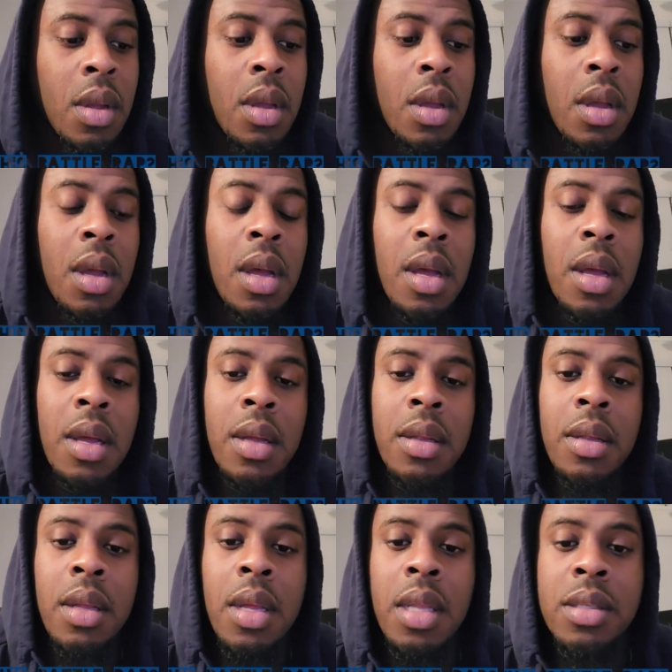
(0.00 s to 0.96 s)

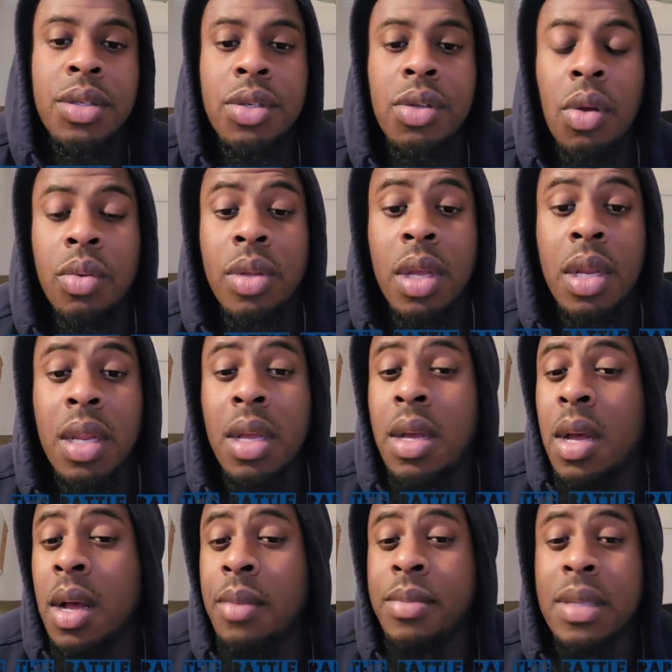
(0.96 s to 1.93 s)
And so then he
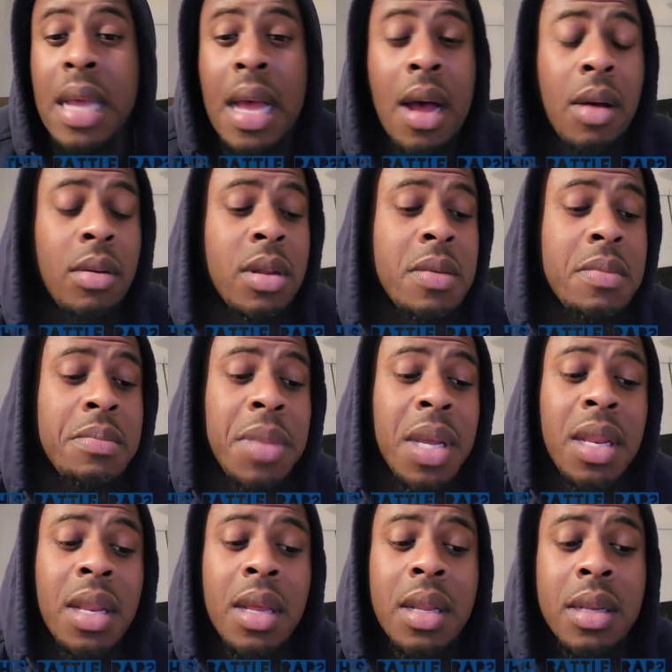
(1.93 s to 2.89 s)
comes out
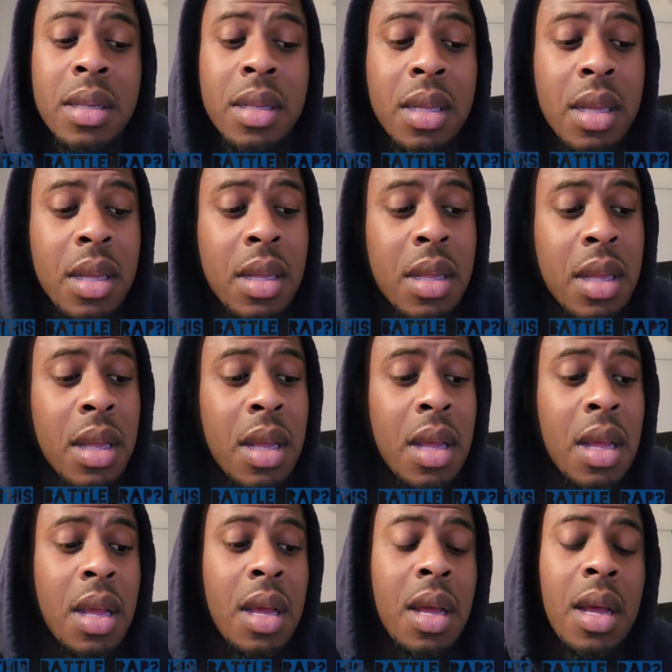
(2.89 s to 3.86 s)
immediately.
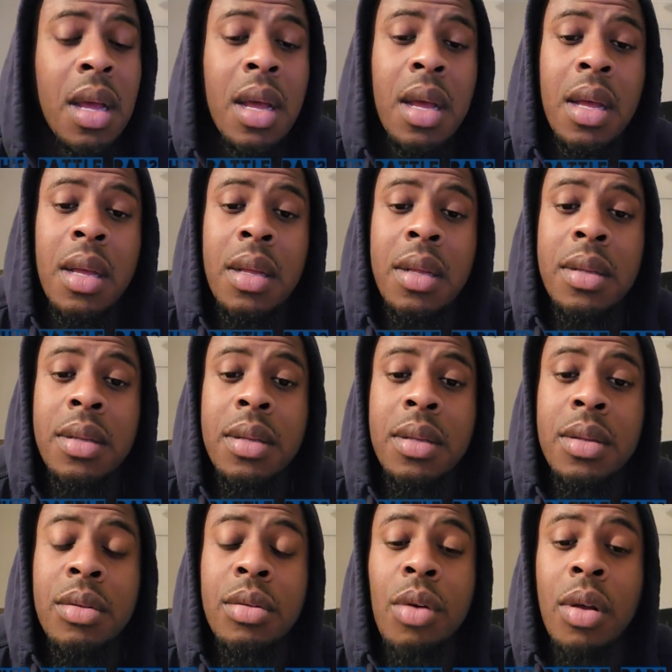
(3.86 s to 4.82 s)

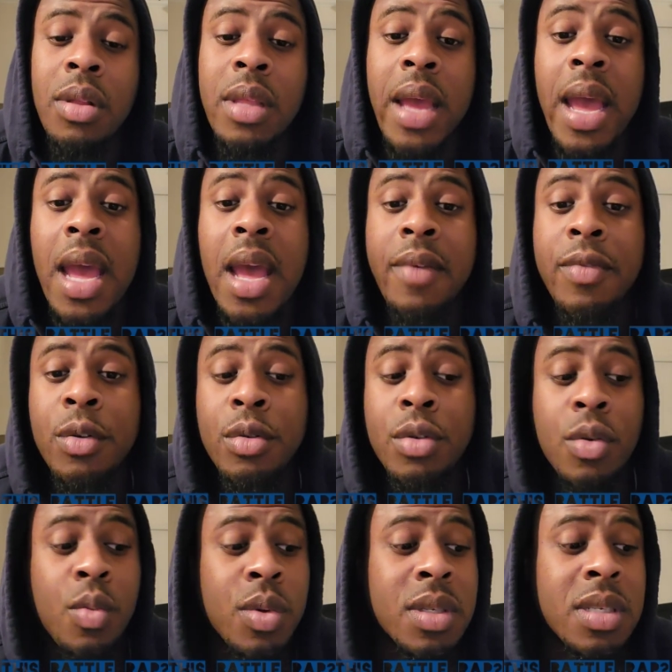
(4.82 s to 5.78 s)
You thought the
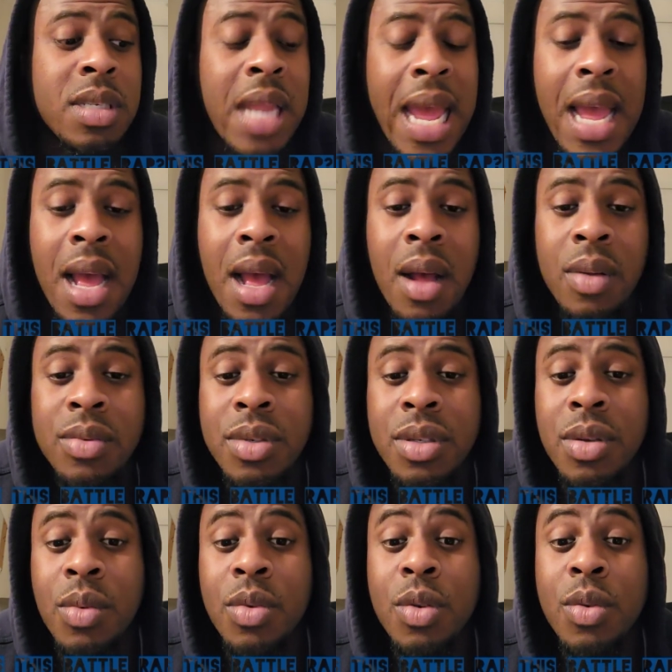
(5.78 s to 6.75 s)
Avenue was down,
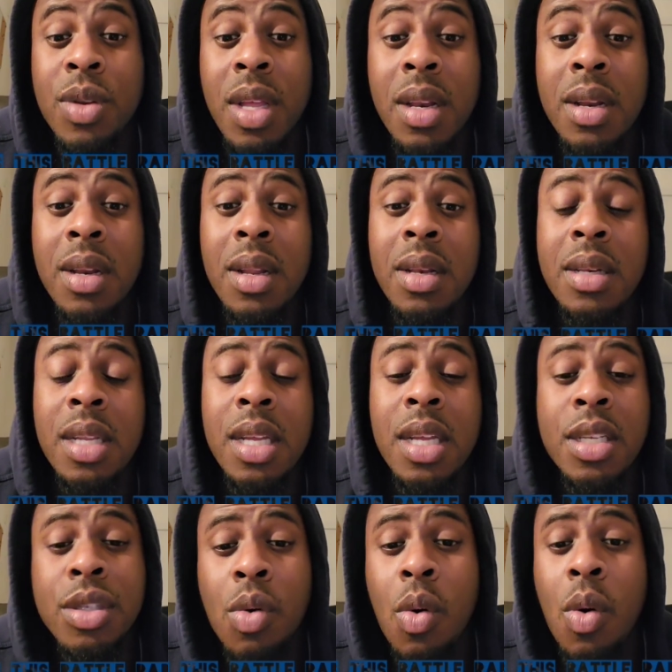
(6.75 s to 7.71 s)
so you needed a
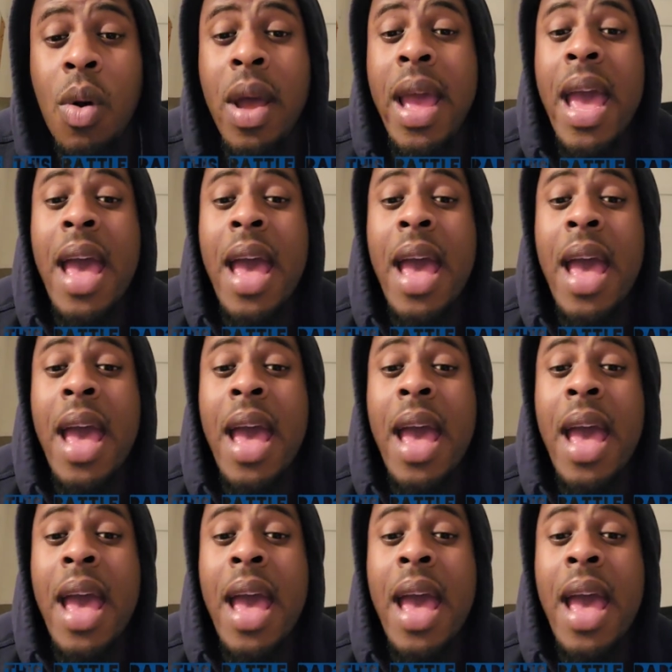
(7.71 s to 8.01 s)
detour.